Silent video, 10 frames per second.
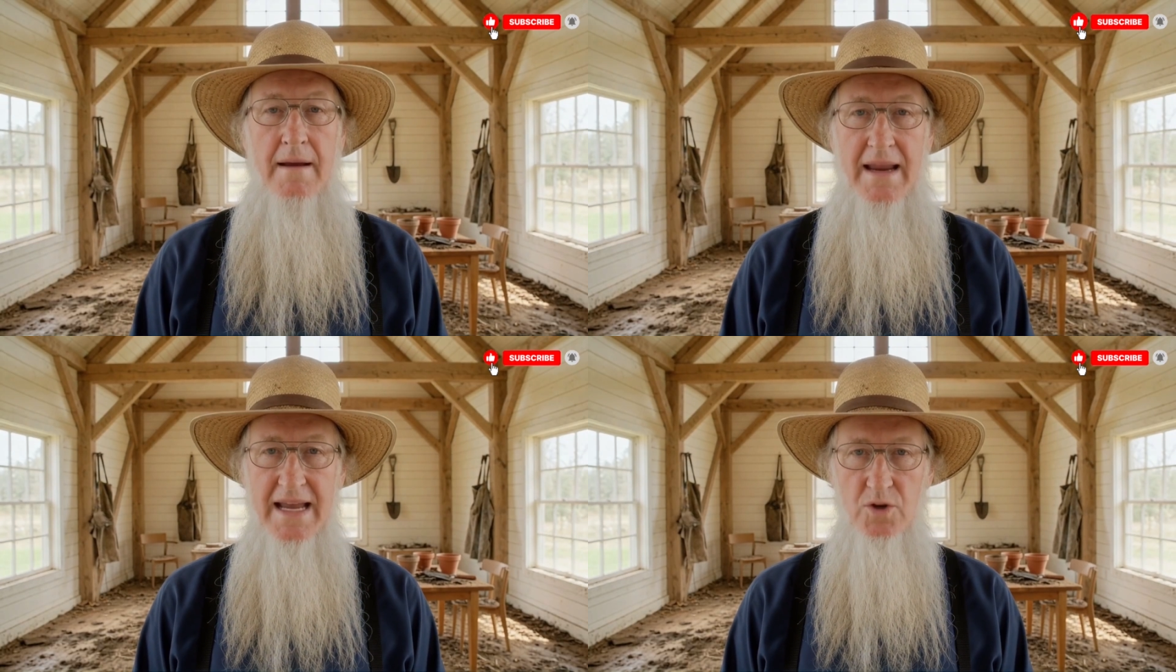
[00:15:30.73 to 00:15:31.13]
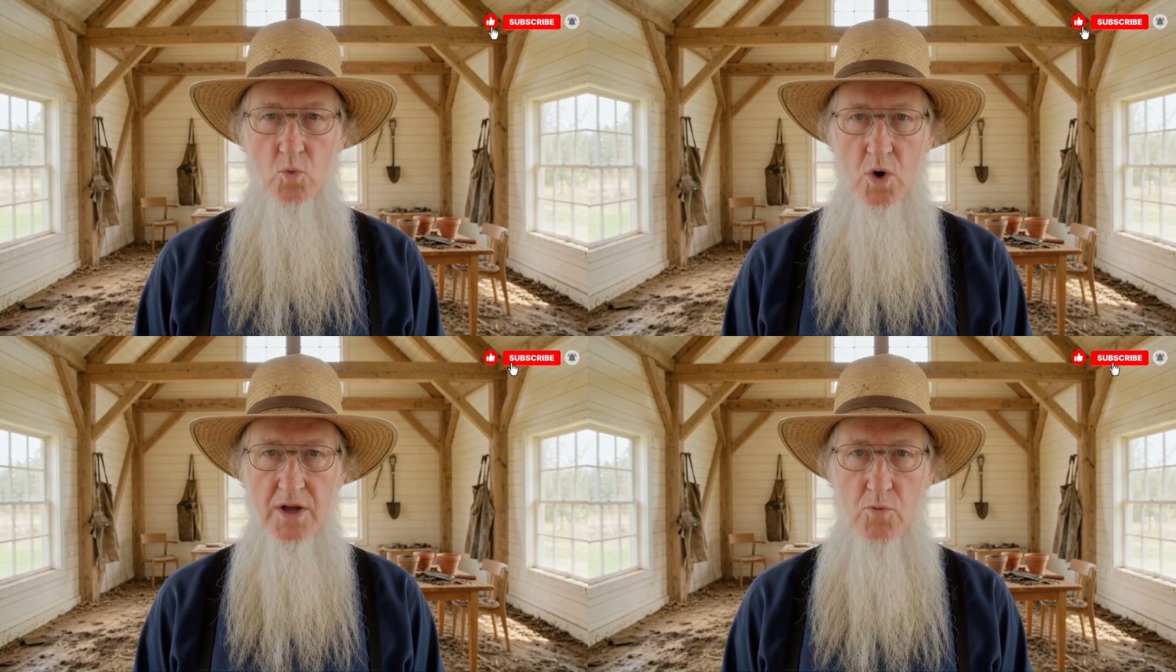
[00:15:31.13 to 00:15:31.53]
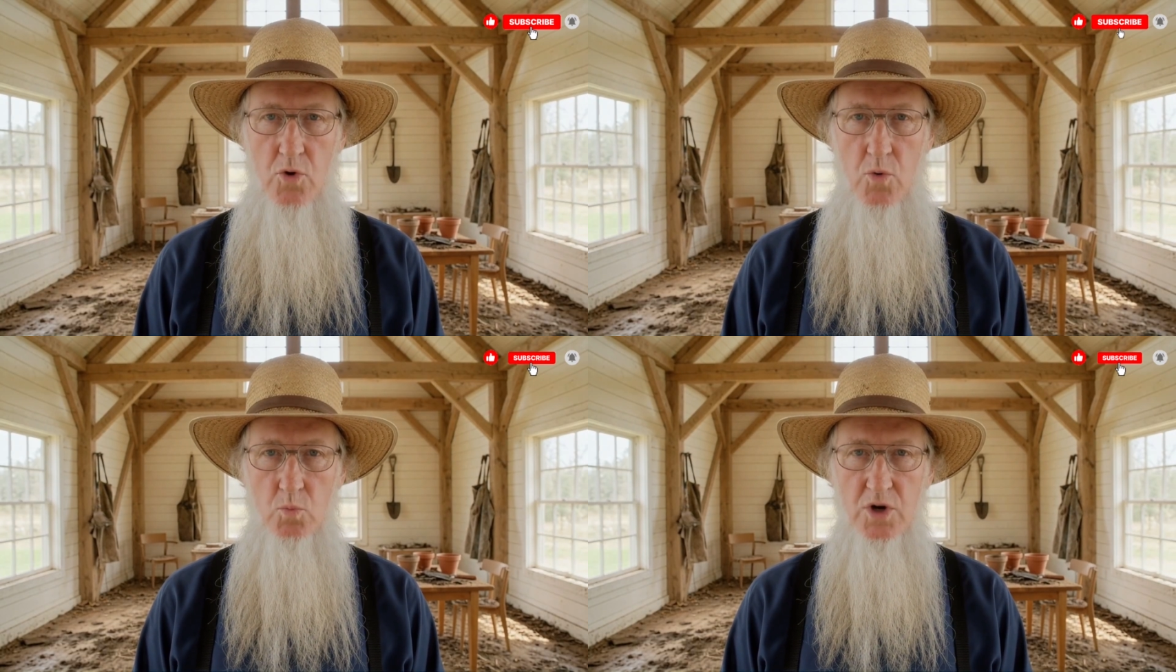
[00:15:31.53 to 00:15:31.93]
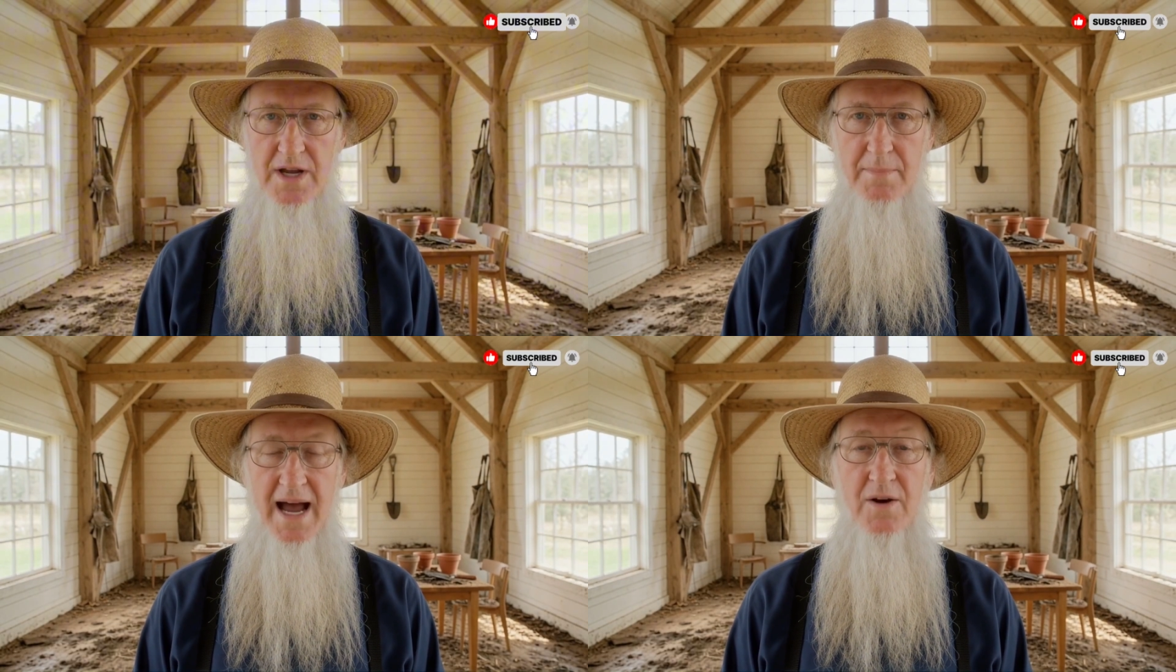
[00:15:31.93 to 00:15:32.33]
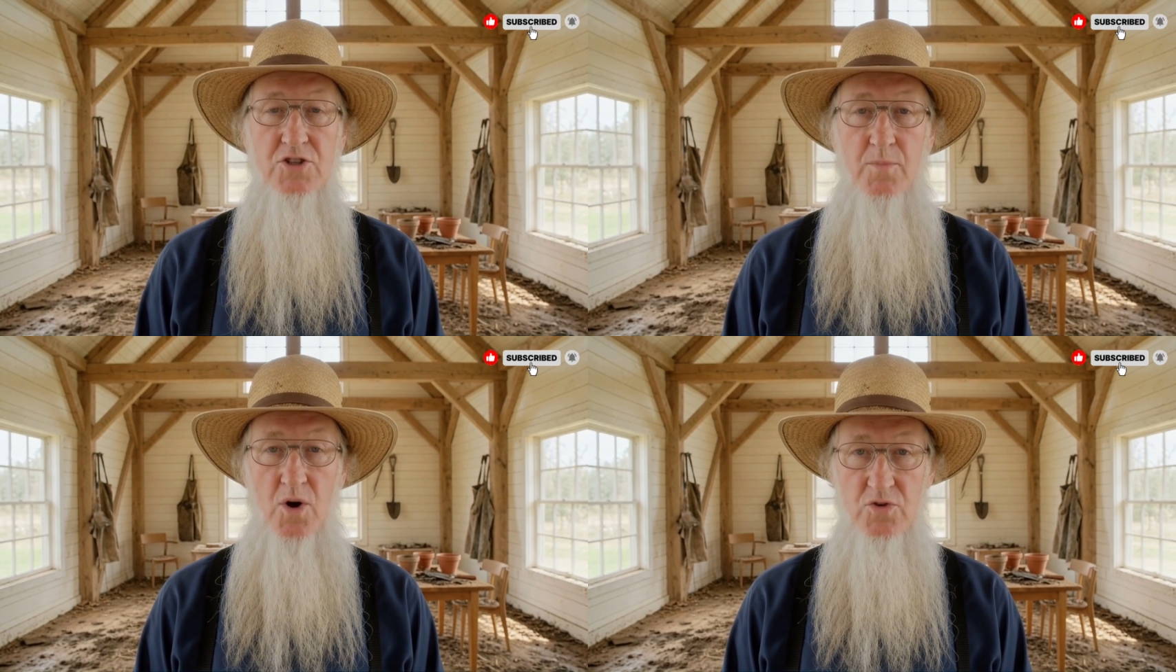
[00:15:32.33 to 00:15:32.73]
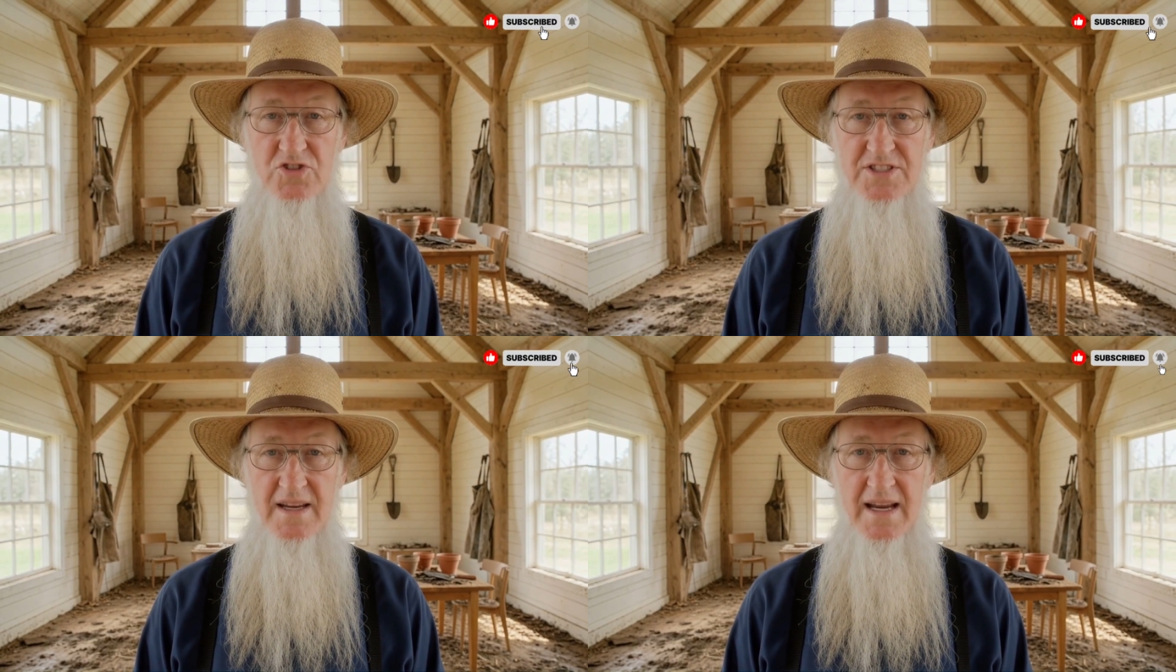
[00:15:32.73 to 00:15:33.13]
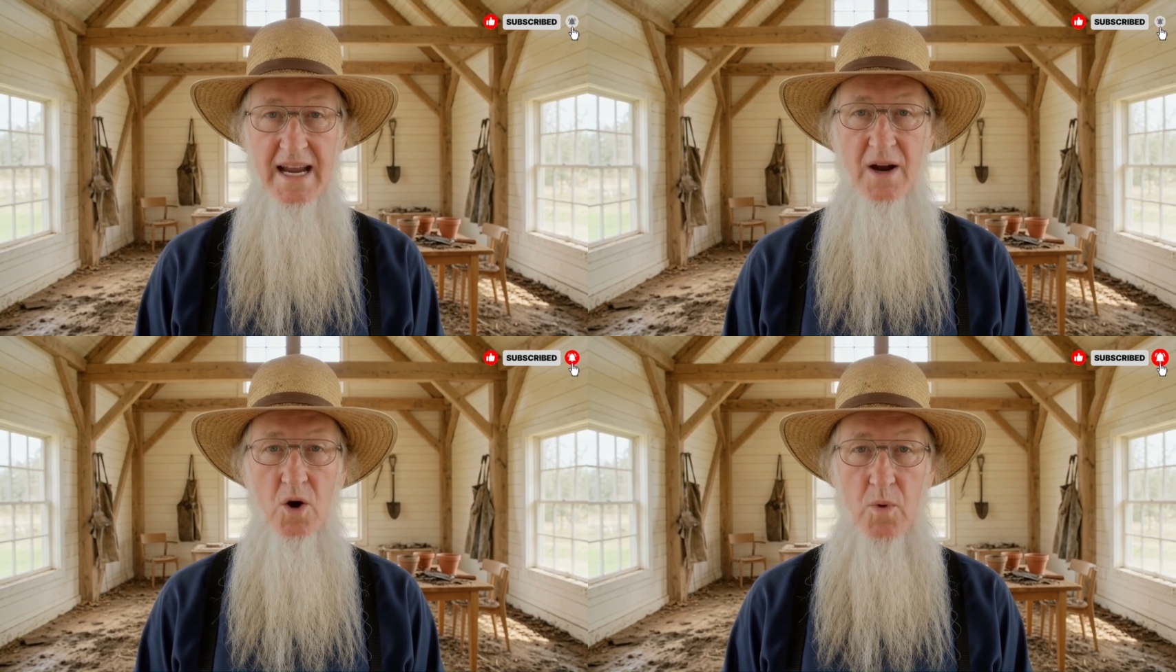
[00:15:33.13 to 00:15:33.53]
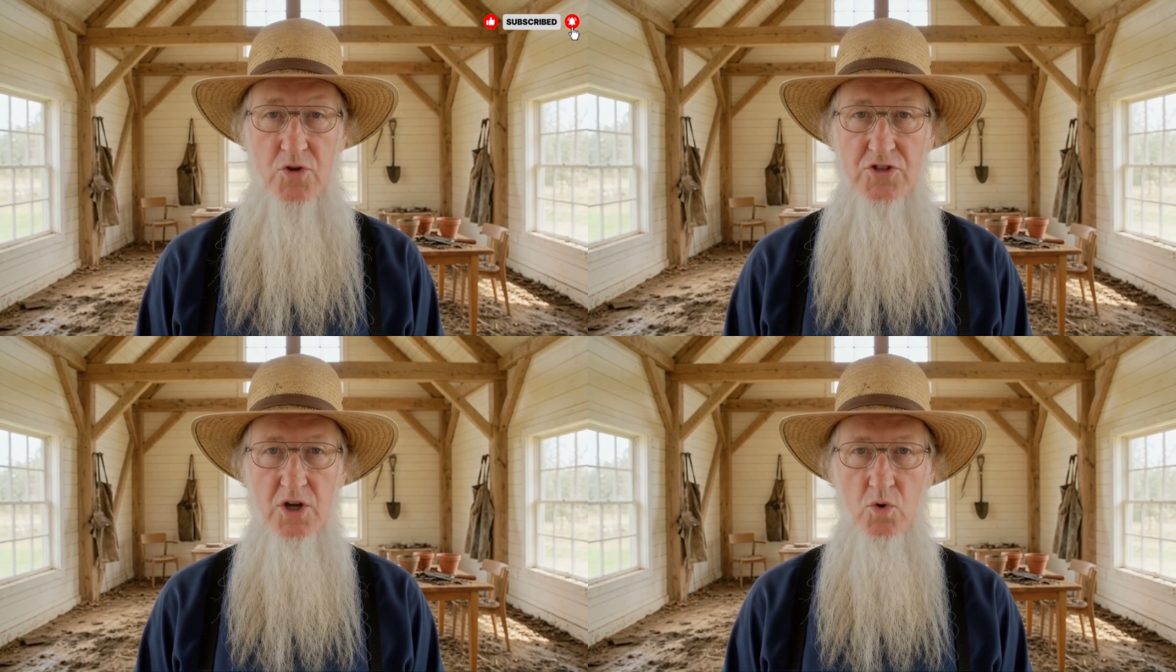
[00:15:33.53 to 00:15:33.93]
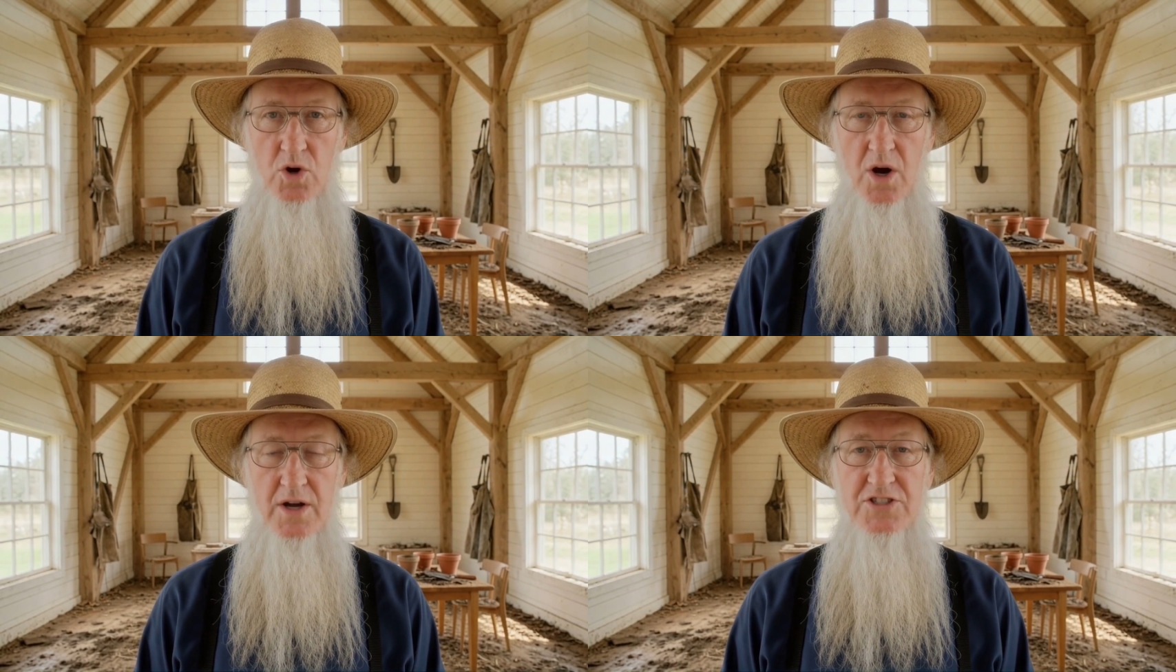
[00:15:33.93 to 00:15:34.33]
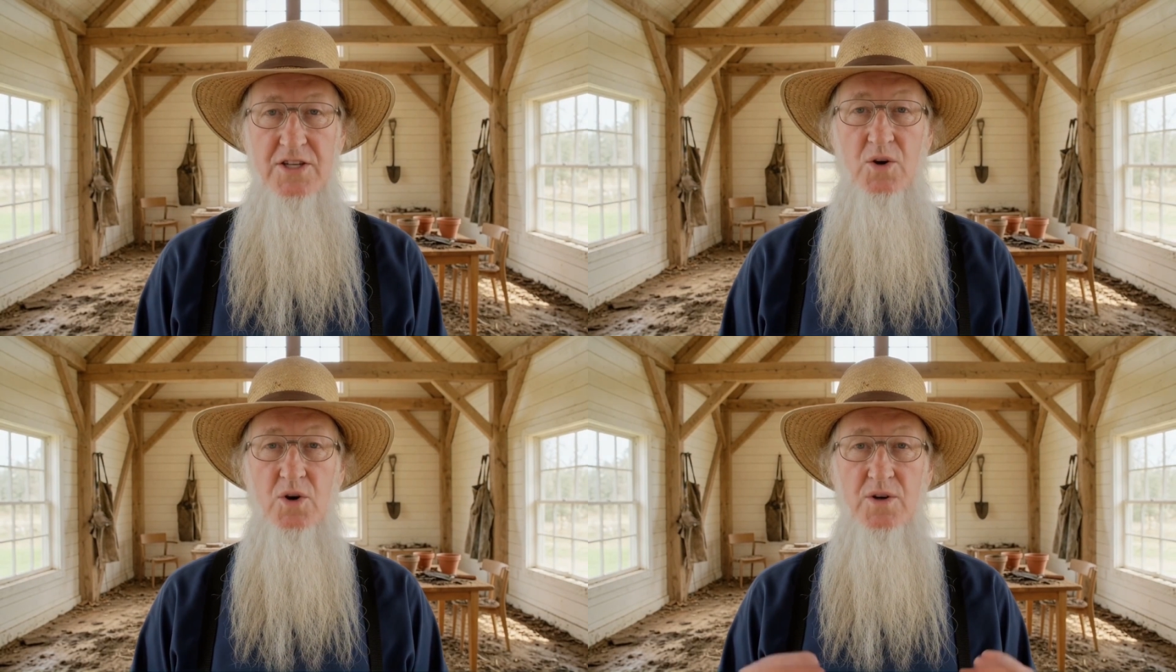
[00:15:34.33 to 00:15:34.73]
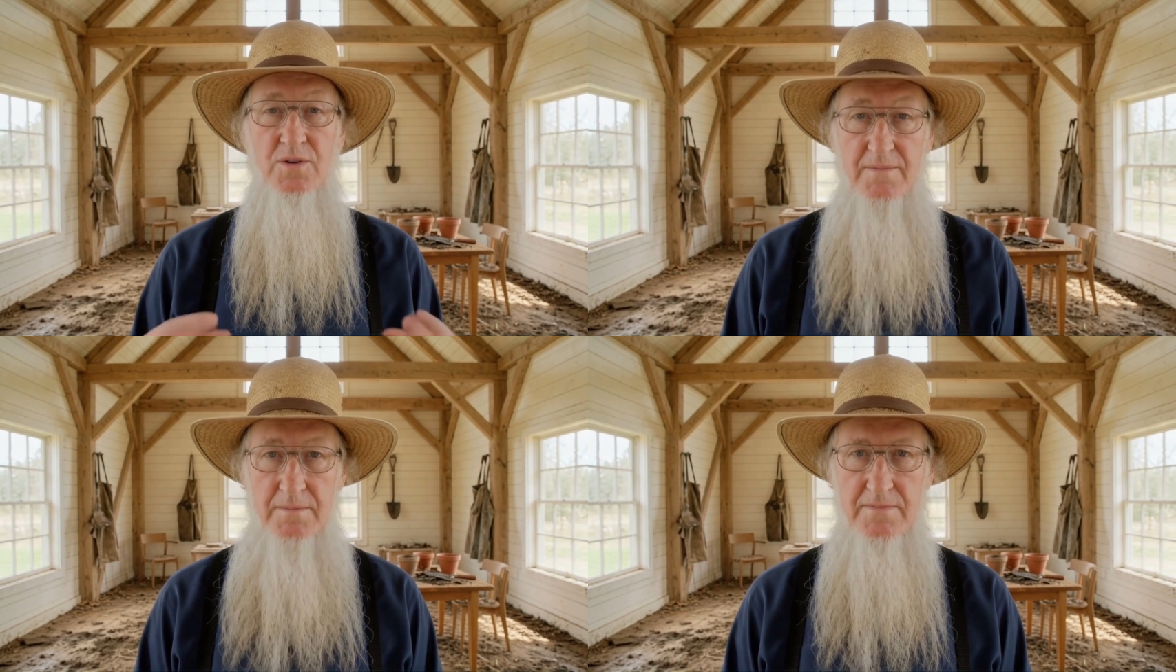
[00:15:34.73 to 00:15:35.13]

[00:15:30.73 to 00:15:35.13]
in the one room where it matters most, at almost no cost at all.